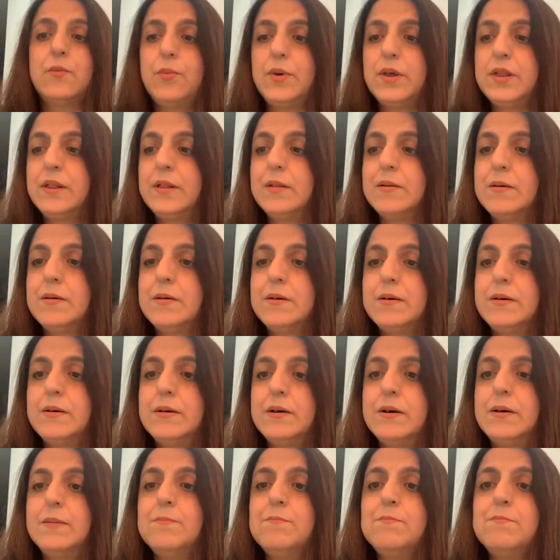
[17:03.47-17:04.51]
with
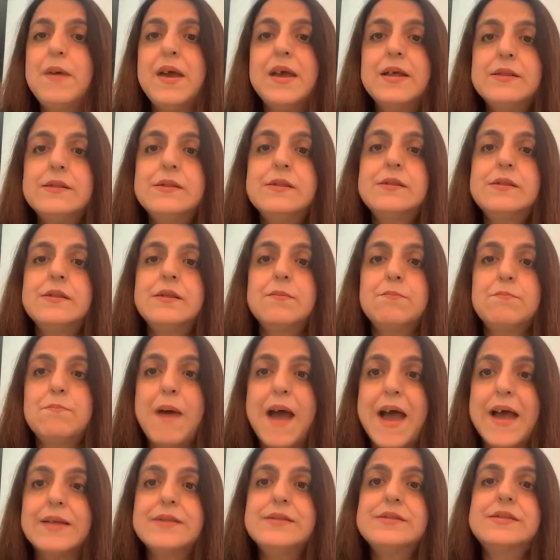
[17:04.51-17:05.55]
a
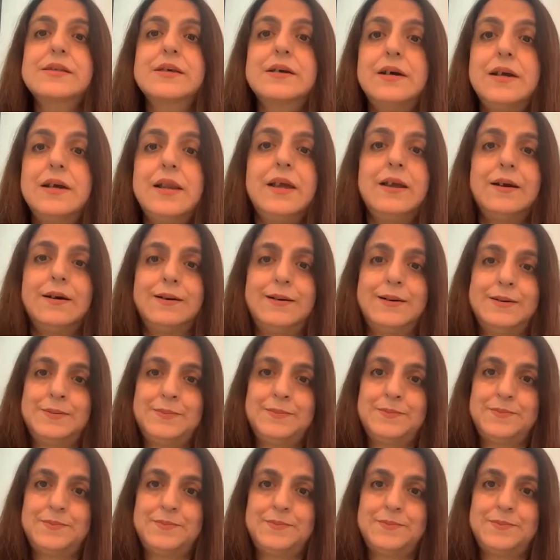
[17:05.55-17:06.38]
man's career.